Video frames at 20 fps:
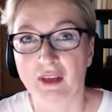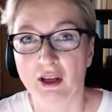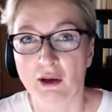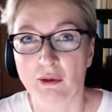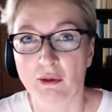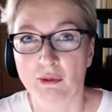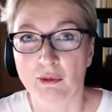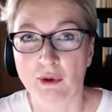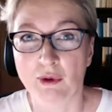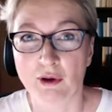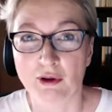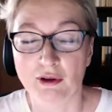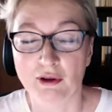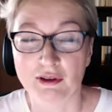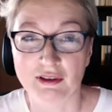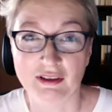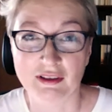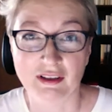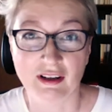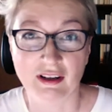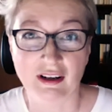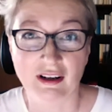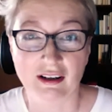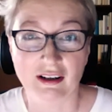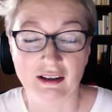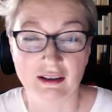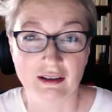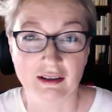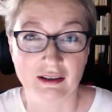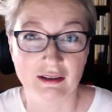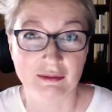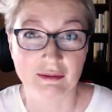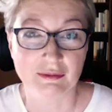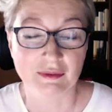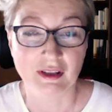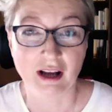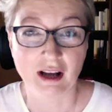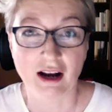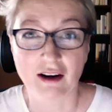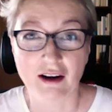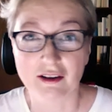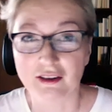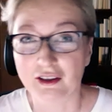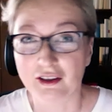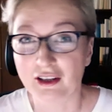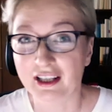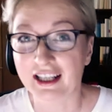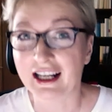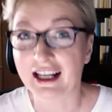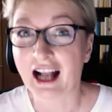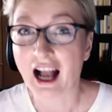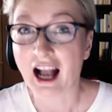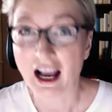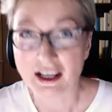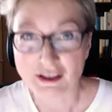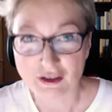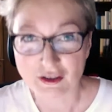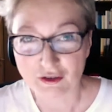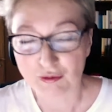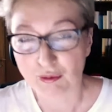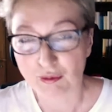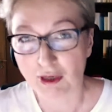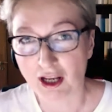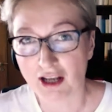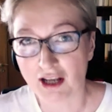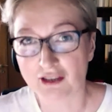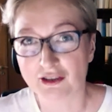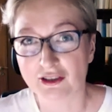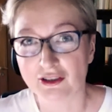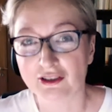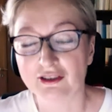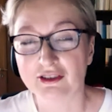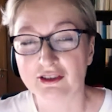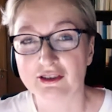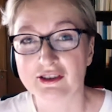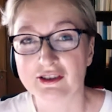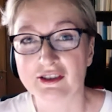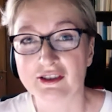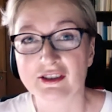What are there any kinds of pleasures,